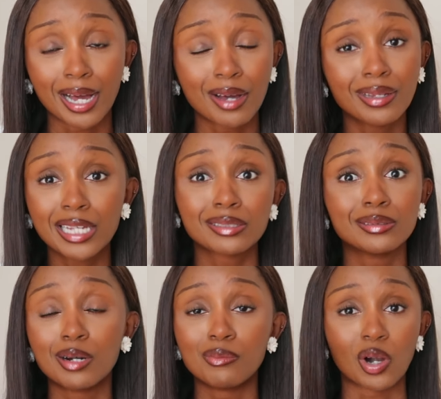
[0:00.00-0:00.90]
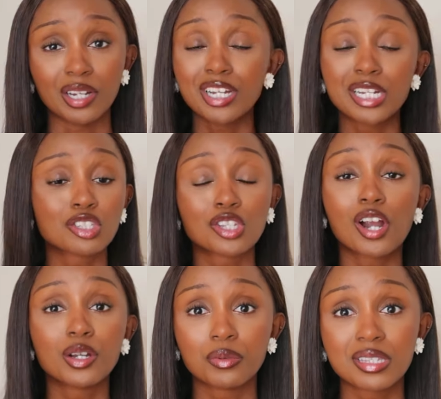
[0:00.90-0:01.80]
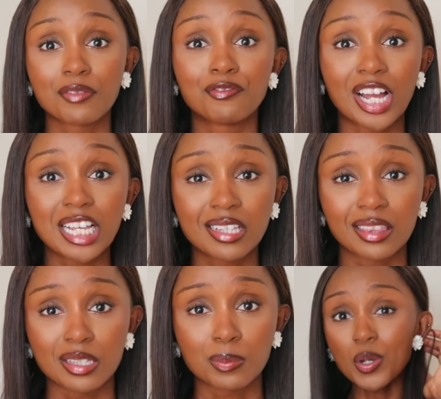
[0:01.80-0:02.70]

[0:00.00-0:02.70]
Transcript: I don't like you no more. Even a sorry wouldn't suffice at this.